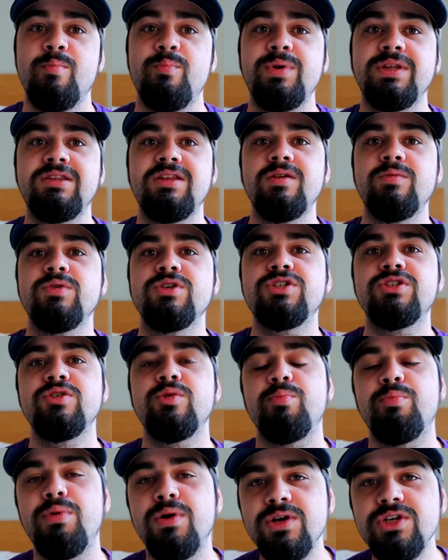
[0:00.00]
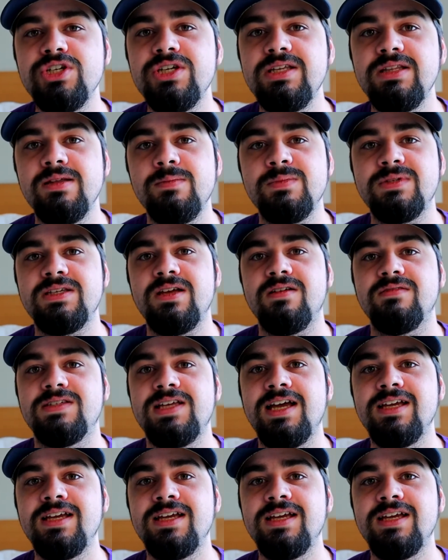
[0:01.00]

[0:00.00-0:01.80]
but they were still pushing themselves.